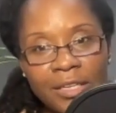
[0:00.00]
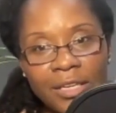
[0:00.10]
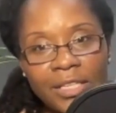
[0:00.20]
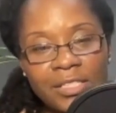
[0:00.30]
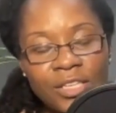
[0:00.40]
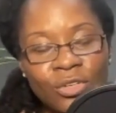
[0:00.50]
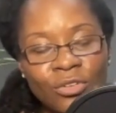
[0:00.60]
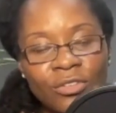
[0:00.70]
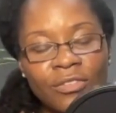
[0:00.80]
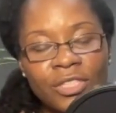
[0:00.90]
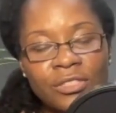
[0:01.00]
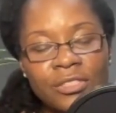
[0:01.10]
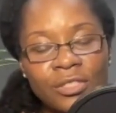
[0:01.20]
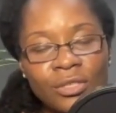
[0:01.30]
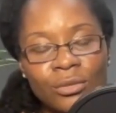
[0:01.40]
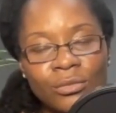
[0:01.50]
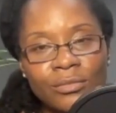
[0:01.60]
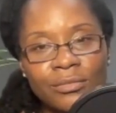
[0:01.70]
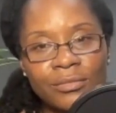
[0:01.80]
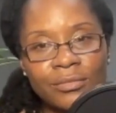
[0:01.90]
it's going to reveal to you
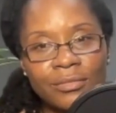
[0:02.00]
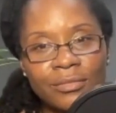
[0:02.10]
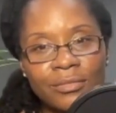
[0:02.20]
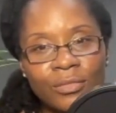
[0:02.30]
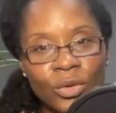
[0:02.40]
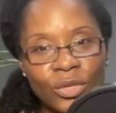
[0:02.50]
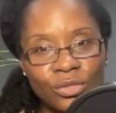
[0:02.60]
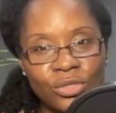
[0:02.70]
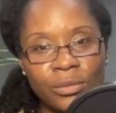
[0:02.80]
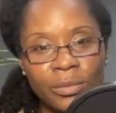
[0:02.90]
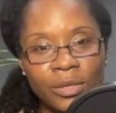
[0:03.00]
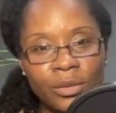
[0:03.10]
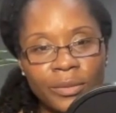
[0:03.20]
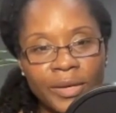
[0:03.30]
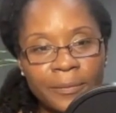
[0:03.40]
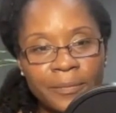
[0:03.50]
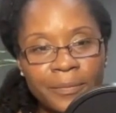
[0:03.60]
what you should be doing.